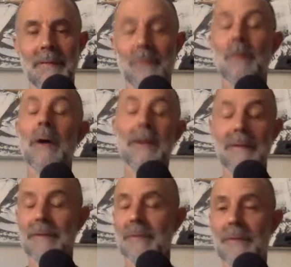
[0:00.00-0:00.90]
Quite
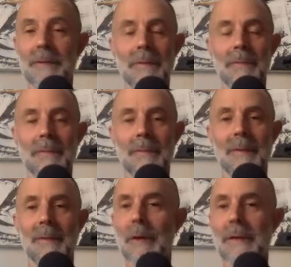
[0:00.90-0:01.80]
different,
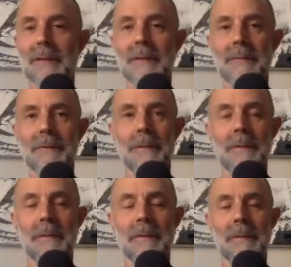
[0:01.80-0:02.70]
quite different.
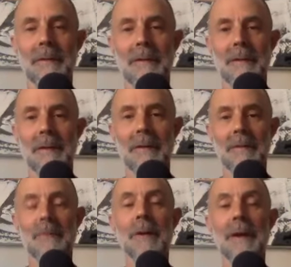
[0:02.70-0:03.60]
You know, it's
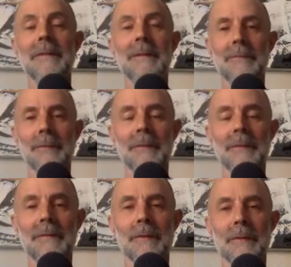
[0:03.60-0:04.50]
quite a different
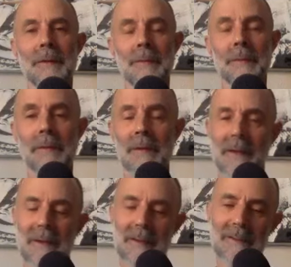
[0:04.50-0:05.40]
thing, for example,
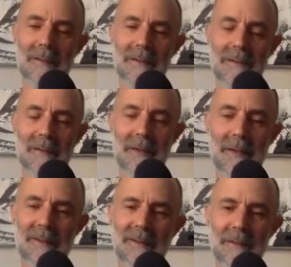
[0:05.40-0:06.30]
to see
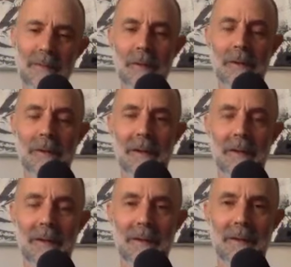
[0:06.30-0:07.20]

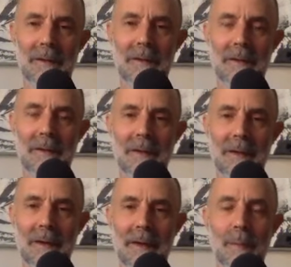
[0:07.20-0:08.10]
solidly,
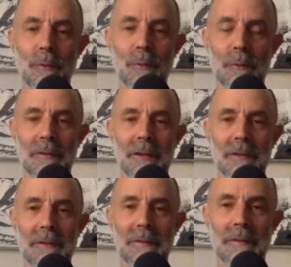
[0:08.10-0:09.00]
I am all
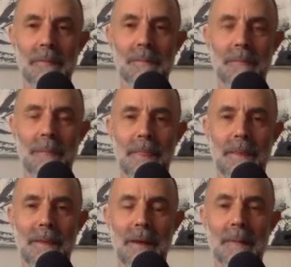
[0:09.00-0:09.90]
things.
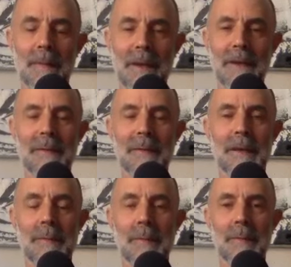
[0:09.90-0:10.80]
I am
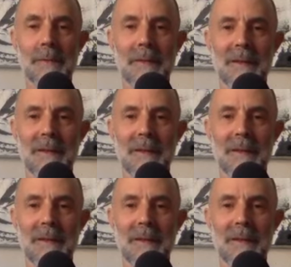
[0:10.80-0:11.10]
inseparable,